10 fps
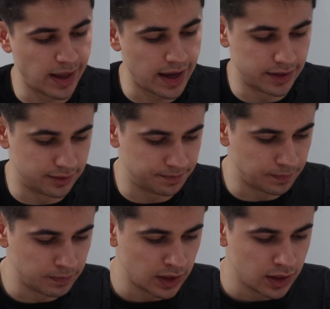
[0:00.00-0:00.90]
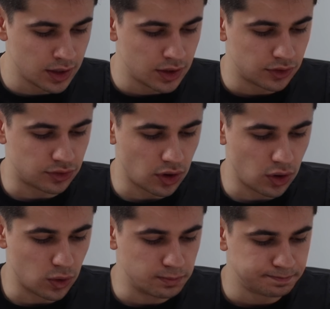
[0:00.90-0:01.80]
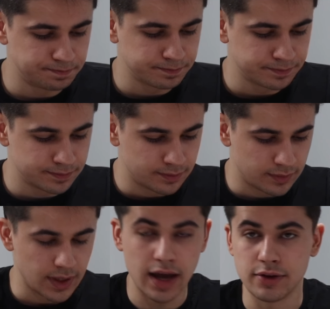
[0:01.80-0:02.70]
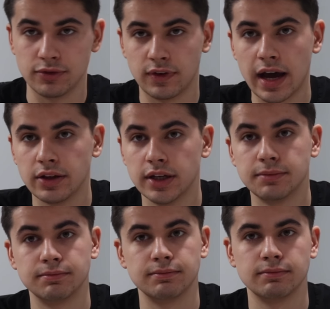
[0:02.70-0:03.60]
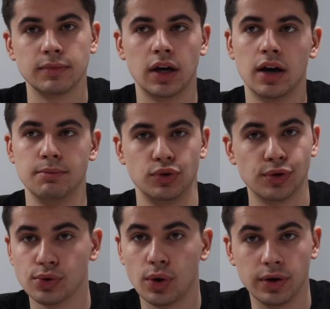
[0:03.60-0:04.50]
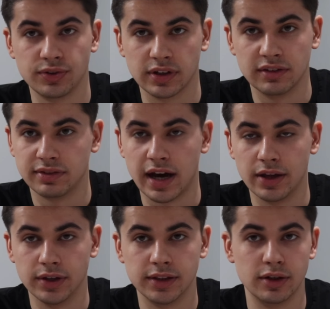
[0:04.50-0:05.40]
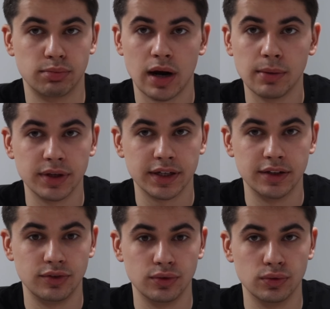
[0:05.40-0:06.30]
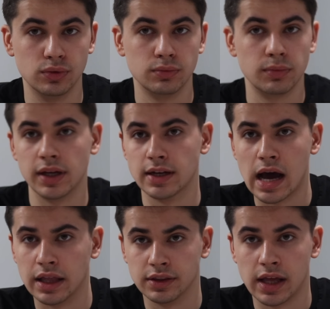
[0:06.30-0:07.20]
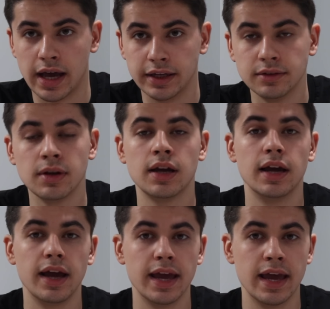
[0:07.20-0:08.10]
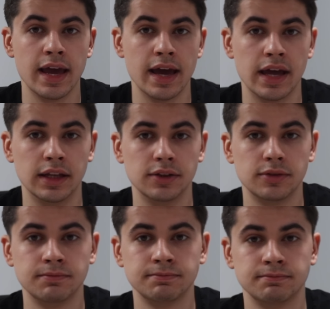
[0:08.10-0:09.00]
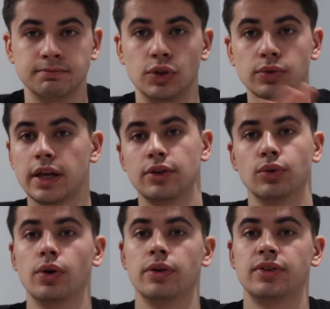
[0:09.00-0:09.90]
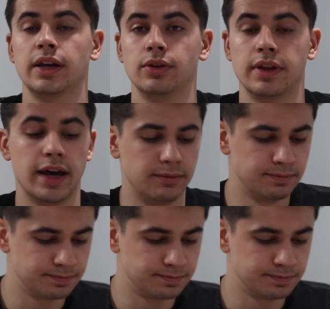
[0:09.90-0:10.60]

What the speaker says: patent. So how do you file it? Your lawyer is going to file it. They're probably going to do it online, and you let your lawyers handle that.